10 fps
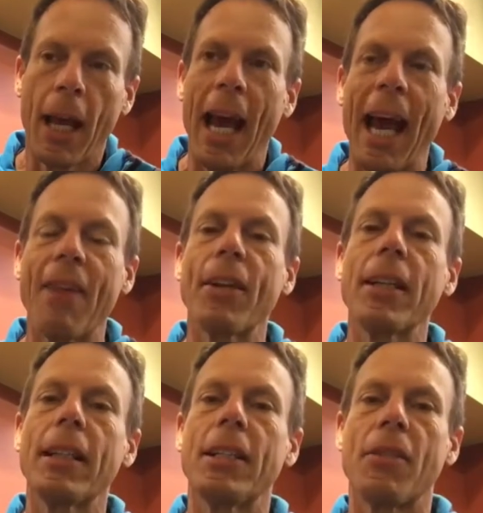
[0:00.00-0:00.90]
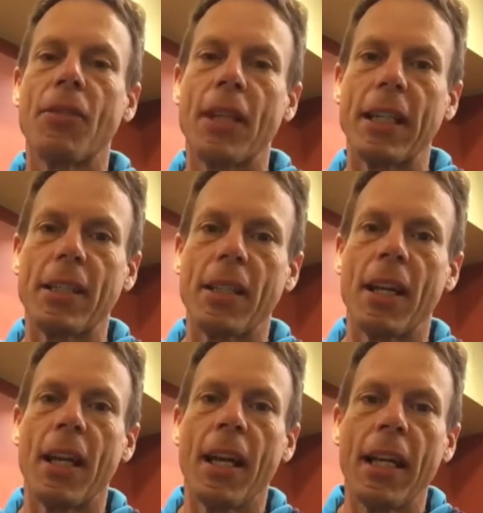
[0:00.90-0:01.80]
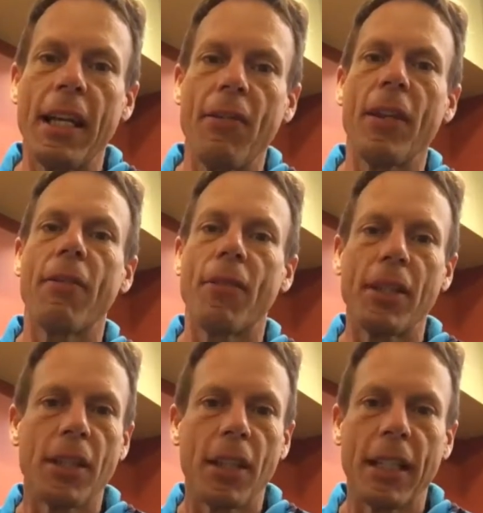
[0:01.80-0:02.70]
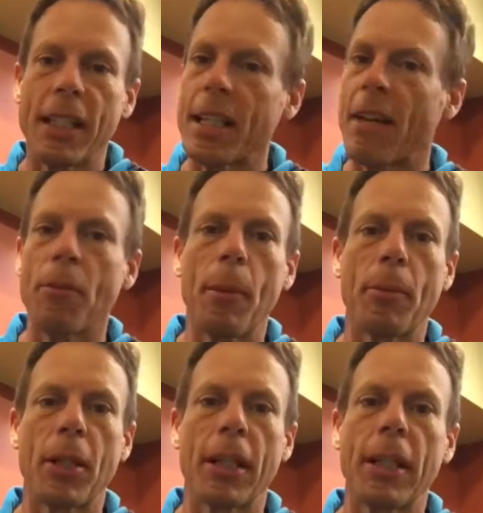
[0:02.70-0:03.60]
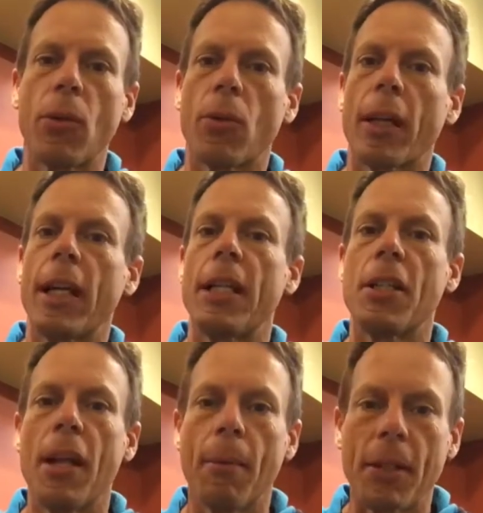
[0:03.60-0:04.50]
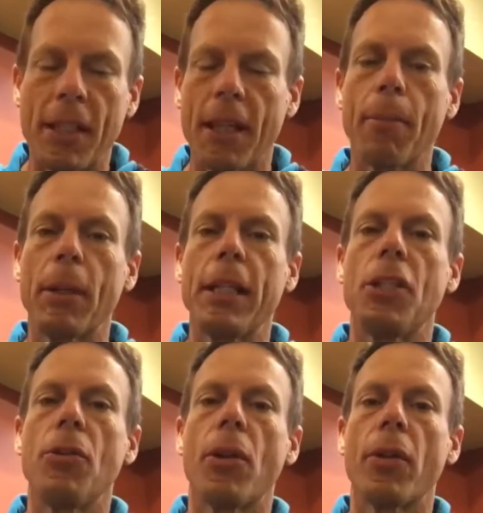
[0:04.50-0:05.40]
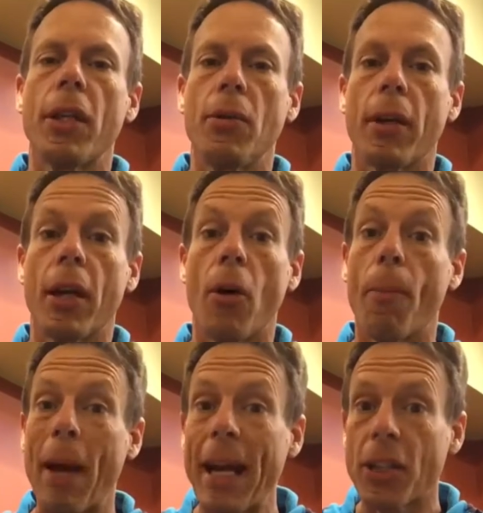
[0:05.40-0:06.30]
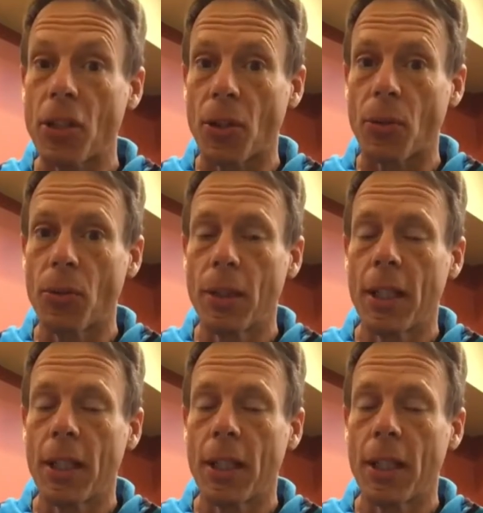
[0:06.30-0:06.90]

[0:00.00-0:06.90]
Having a list of things, even if it doesn't have to be particularly organized, but someplace that you can go back to,